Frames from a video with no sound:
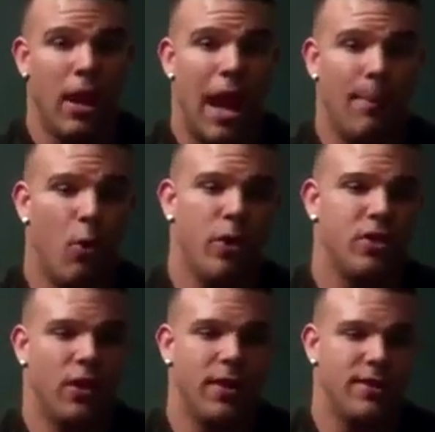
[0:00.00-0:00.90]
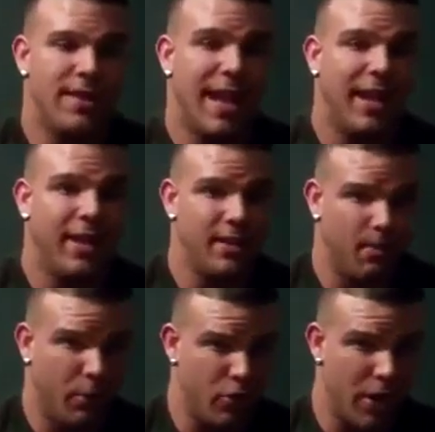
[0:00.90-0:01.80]
I'm always on this. DECA is a
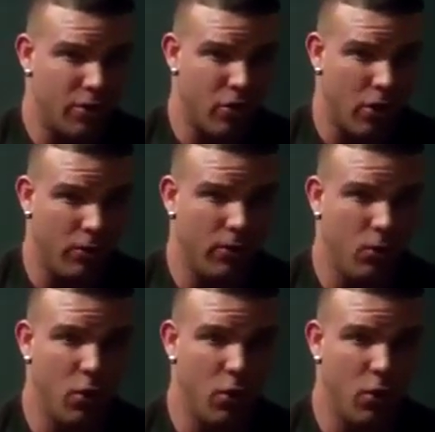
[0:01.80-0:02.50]
progesterone,